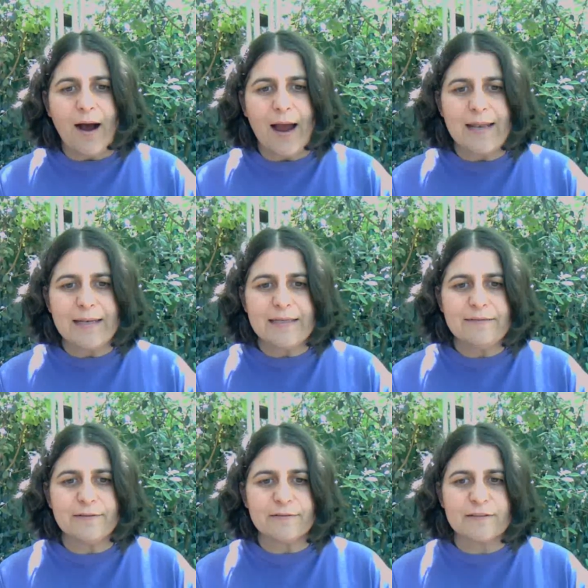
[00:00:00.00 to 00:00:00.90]
I
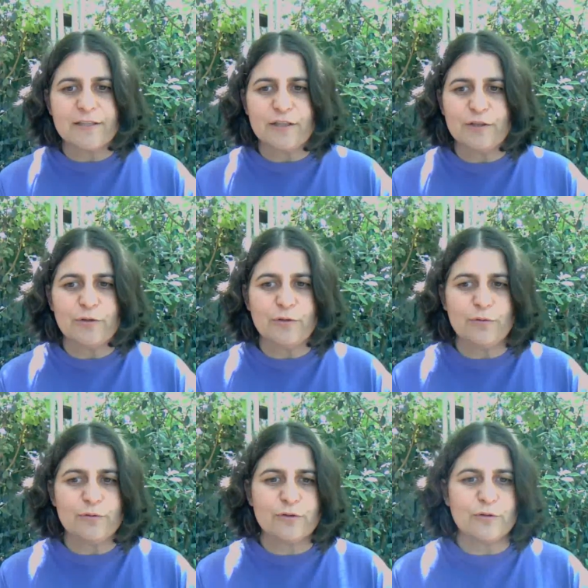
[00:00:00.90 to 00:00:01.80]
leave it to
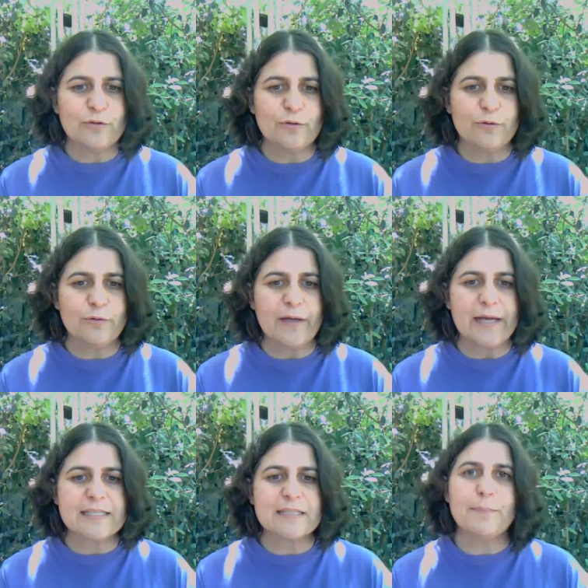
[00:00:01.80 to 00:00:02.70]
you to
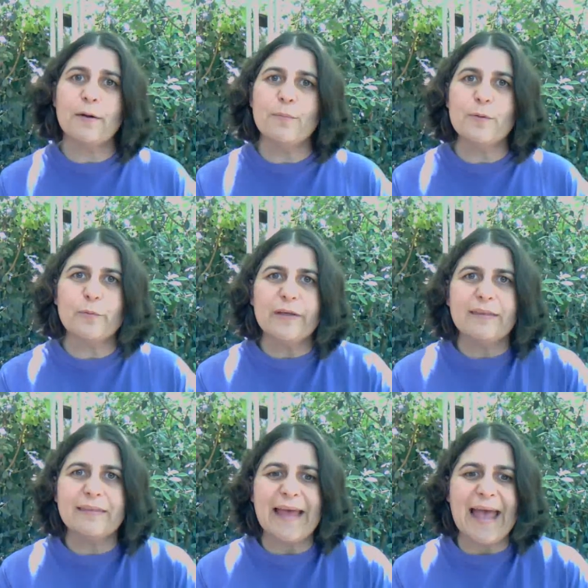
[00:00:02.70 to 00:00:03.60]
experiment
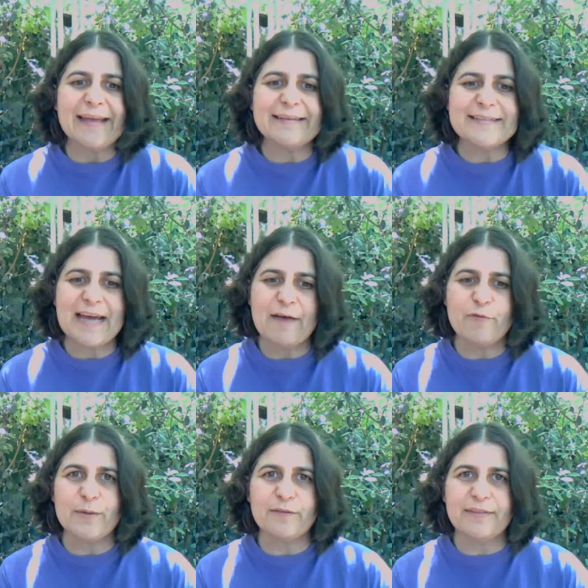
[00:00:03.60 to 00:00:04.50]
with and to have
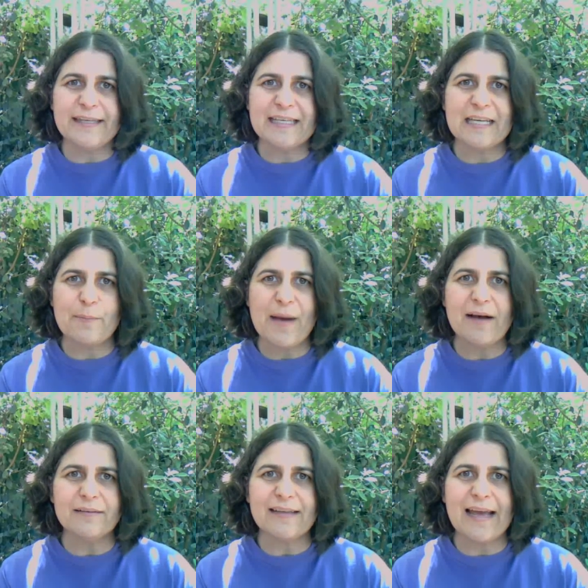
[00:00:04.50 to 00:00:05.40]
a bit of thinking
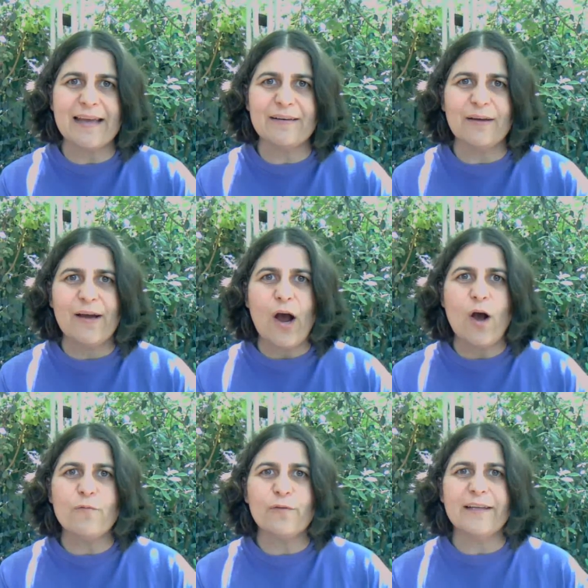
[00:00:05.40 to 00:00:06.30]
about, and
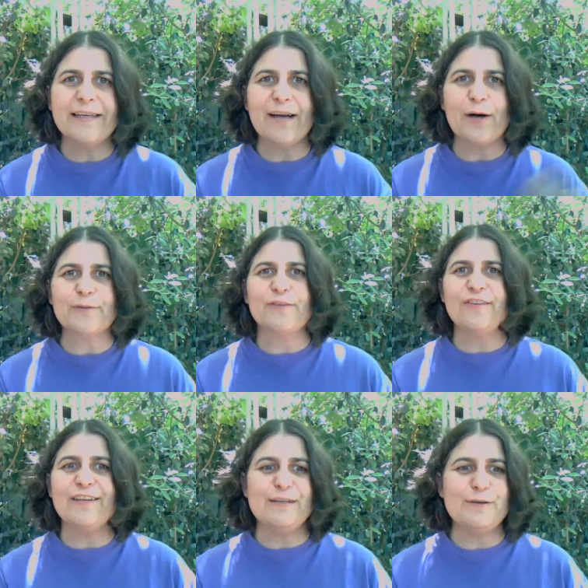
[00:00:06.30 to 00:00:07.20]
hopefully I'll
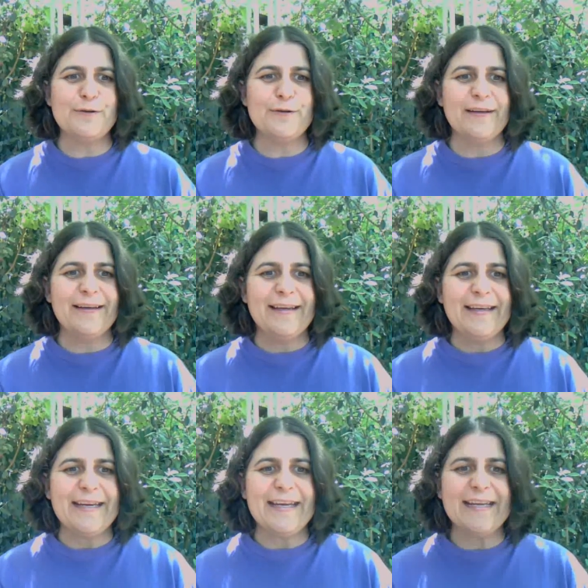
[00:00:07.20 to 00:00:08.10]
see you
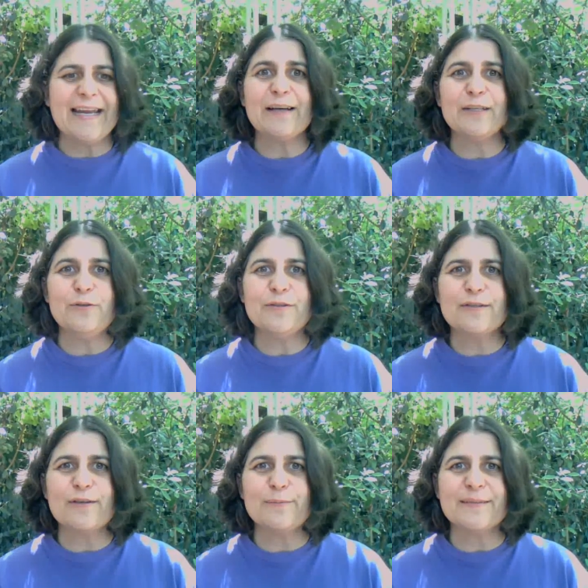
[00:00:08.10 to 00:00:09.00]
in our
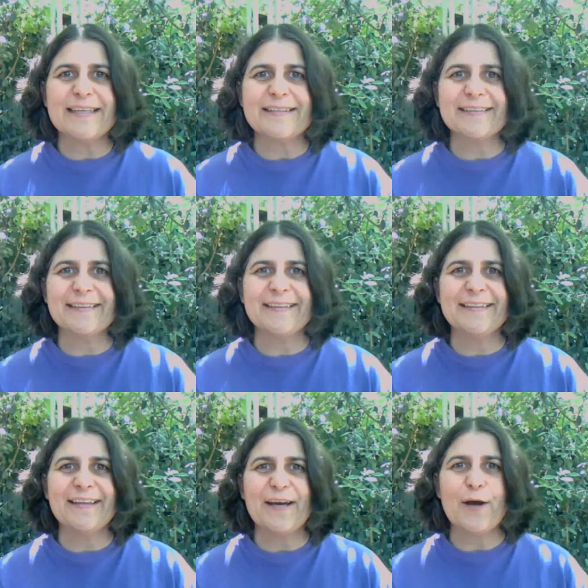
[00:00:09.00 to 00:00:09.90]
Ustream session.
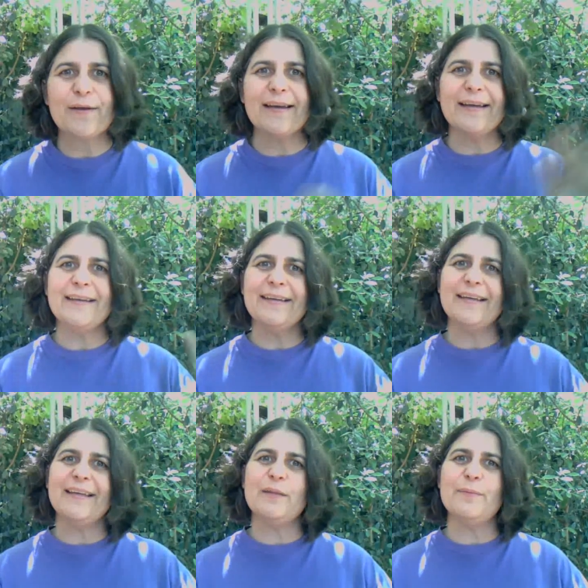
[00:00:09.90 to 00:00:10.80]
Okay,
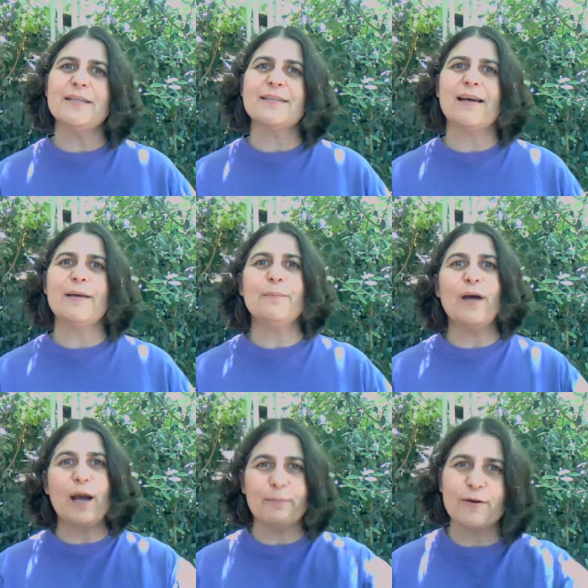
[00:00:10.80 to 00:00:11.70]
in the meantime,
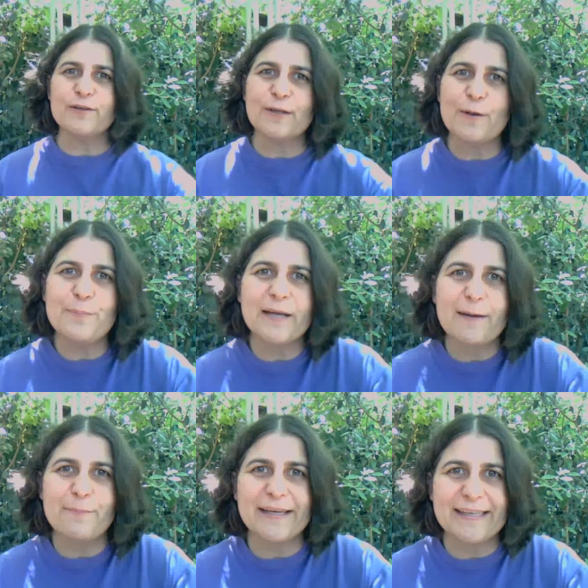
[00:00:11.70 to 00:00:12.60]
I'm going to go pick
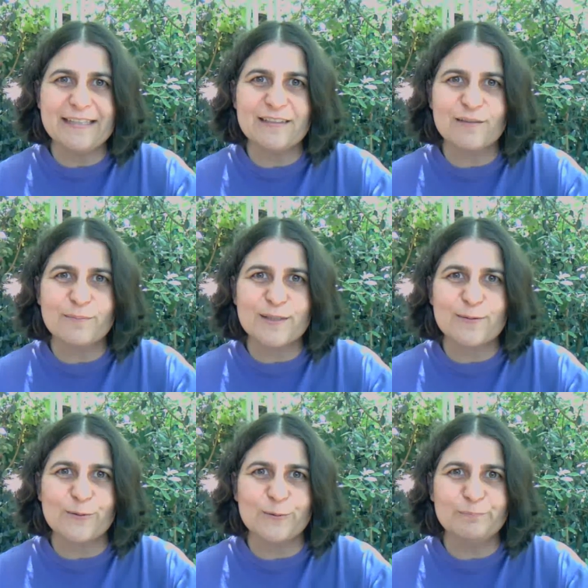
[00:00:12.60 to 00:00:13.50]
up my kids from
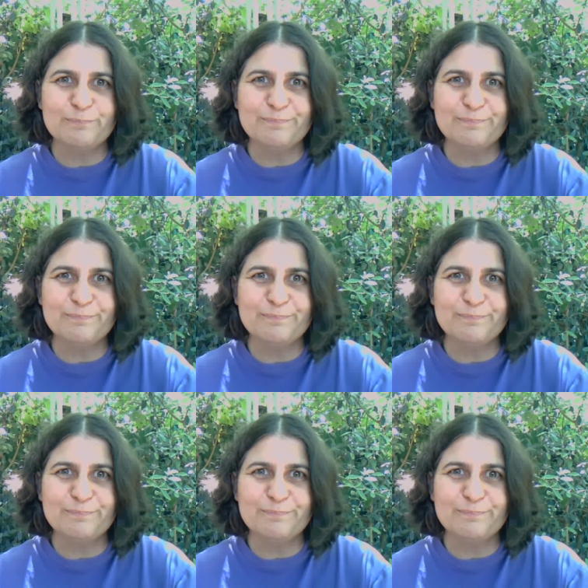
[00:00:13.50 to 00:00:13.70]
school.